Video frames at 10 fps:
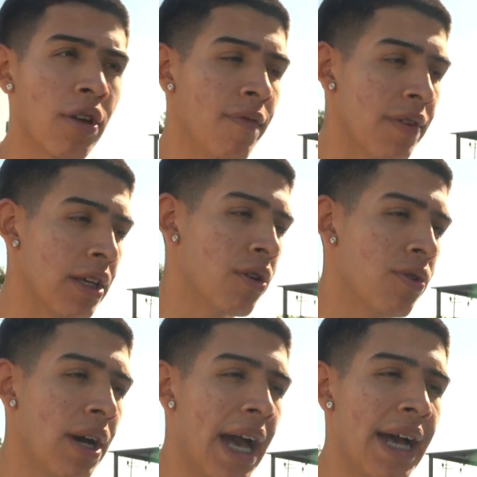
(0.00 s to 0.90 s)

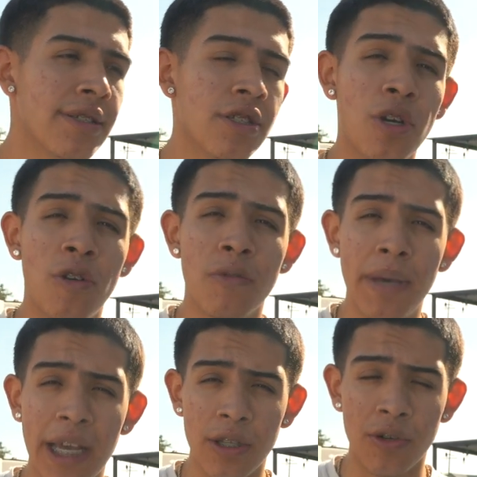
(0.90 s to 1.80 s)
vehicle has its own
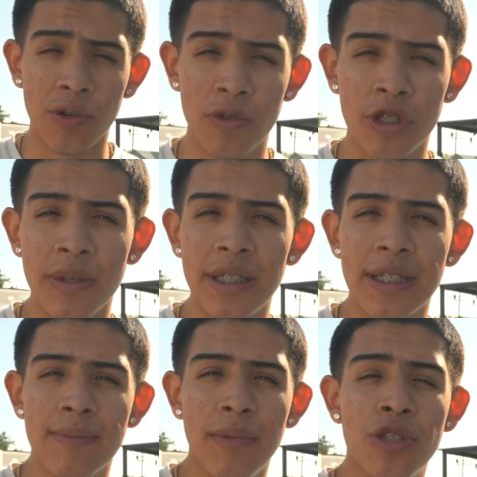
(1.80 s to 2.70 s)
payload, which means
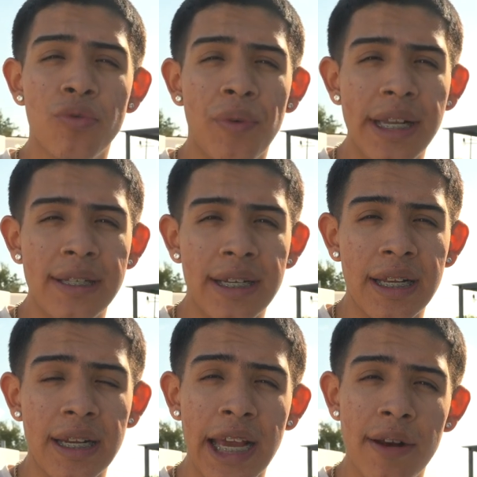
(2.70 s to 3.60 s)
as much weight as it
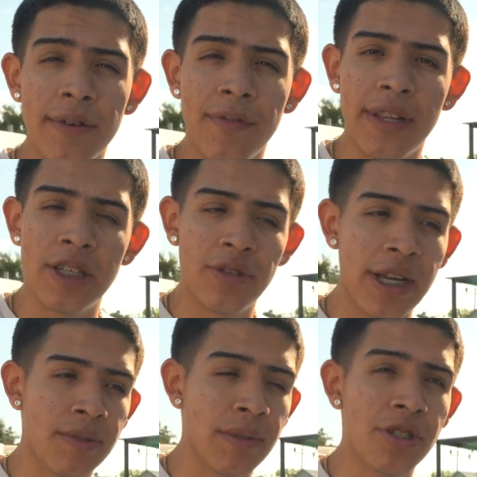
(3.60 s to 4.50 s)
can carry for that
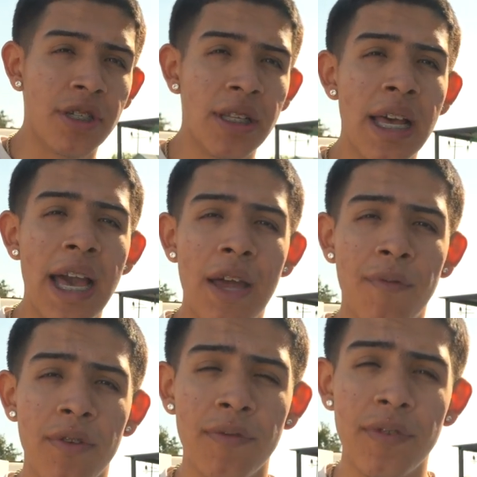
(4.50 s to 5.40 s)
transmission and
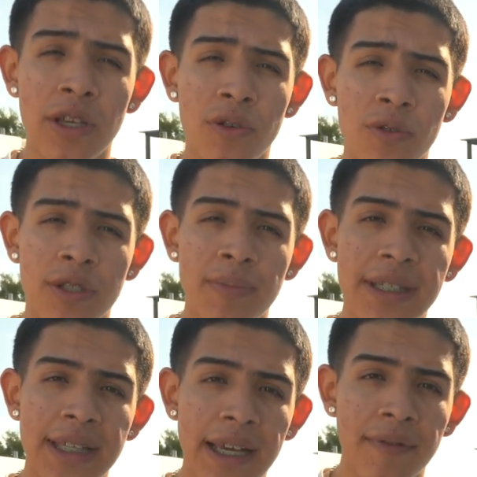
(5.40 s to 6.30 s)
for the vehicle to be
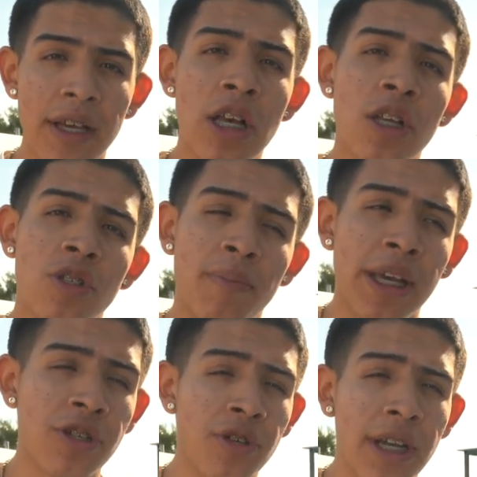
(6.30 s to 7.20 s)
safe. So
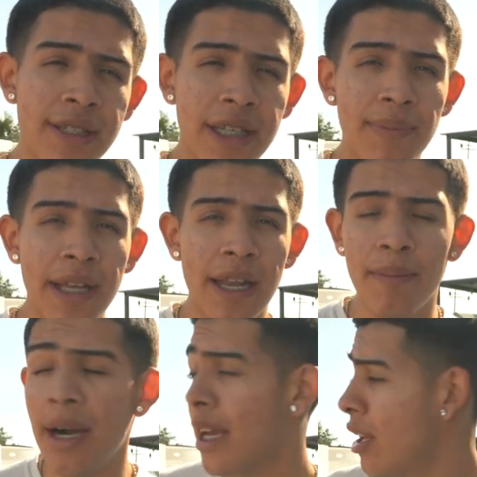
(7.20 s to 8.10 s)
make sure you guys keep that in
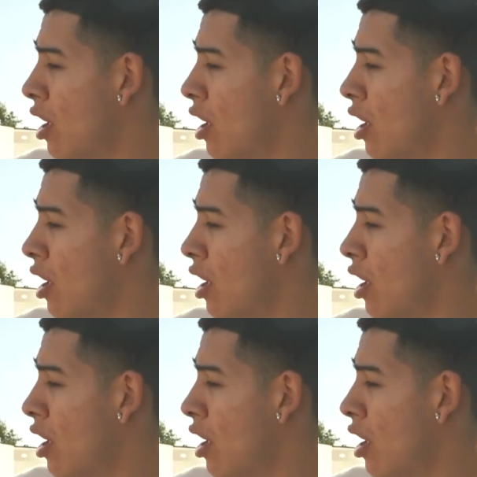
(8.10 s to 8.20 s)
mind.